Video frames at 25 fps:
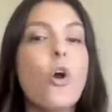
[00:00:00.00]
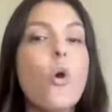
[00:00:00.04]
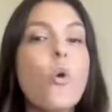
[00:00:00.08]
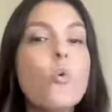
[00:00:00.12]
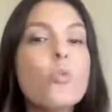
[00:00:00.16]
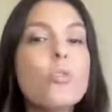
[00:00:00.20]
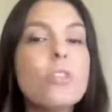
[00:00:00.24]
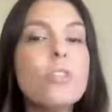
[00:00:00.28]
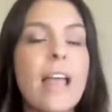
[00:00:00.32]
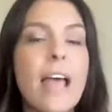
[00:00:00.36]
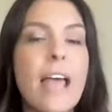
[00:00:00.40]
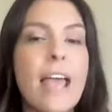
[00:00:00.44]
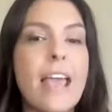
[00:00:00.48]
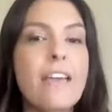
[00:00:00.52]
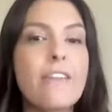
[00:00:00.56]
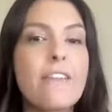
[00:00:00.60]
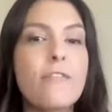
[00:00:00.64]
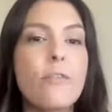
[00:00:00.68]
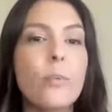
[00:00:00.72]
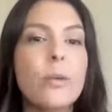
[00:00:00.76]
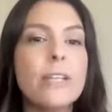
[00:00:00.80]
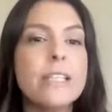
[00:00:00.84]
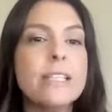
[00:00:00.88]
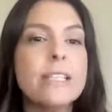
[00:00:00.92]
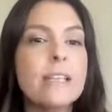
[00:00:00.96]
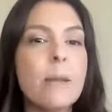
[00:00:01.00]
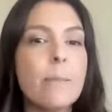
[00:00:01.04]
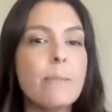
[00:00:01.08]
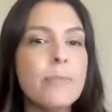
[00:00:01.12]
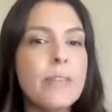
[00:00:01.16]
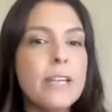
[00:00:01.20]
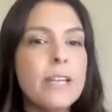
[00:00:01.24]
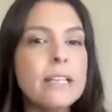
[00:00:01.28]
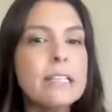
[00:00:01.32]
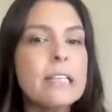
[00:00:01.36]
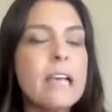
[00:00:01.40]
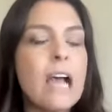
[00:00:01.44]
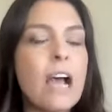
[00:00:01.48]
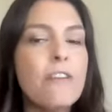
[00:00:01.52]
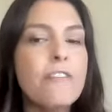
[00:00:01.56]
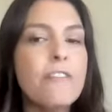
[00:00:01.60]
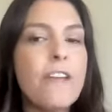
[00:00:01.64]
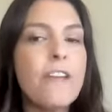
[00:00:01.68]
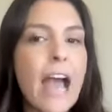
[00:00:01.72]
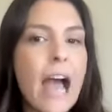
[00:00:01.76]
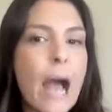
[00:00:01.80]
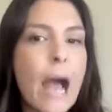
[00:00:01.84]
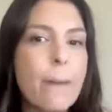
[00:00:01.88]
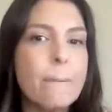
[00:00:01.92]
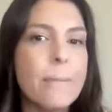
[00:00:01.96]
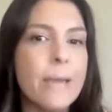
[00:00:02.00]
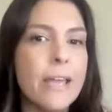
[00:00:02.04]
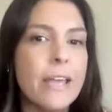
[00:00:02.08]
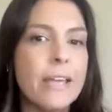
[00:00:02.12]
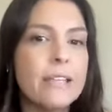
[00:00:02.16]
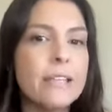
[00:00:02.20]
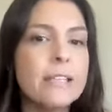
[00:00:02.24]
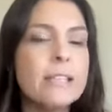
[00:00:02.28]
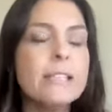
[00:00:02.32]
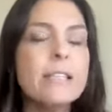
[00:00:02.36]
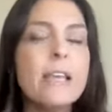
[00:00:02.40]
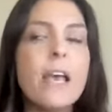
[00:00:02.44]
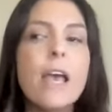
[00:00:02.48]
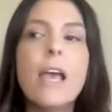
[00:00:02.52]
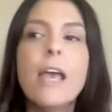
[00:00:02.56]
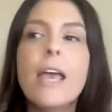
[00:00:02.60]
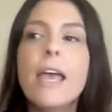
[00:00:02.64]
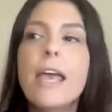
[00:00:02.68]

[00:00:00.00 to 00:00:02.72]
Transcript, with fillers: own life when something tough happens,